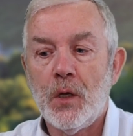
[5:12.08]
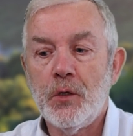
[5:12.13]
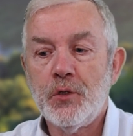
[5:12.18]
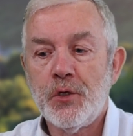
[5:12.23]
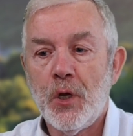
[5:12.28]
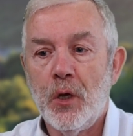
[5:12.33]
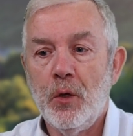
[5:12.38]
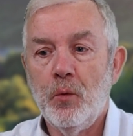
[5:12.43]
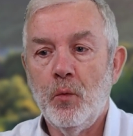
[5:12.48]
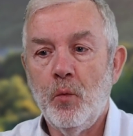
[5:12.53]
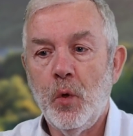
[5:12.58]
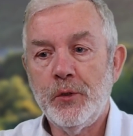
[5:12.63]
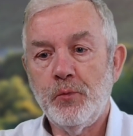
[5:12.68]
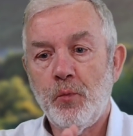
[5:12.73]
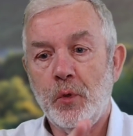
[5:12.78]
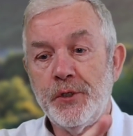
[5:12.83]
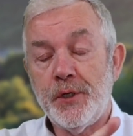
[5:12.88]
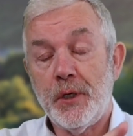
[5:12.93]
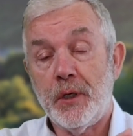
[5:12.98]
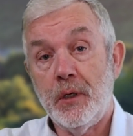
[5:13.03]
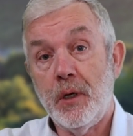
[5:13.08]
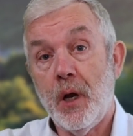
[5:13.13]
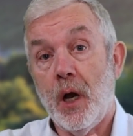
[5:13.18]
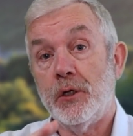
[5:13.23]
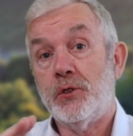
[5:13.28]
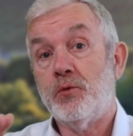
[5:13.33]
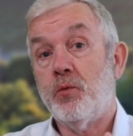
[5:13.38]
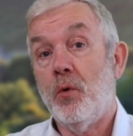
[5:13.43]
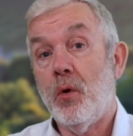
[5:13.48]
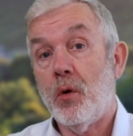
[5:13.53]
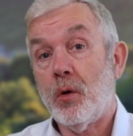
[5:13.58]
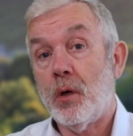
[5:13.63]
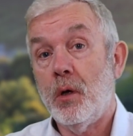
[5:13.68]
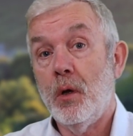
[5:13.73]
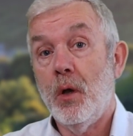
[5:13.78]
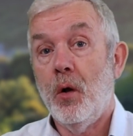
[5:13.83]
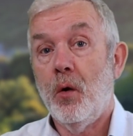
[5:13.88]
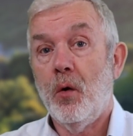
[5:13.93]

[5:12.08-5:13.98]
So was it a nice walk,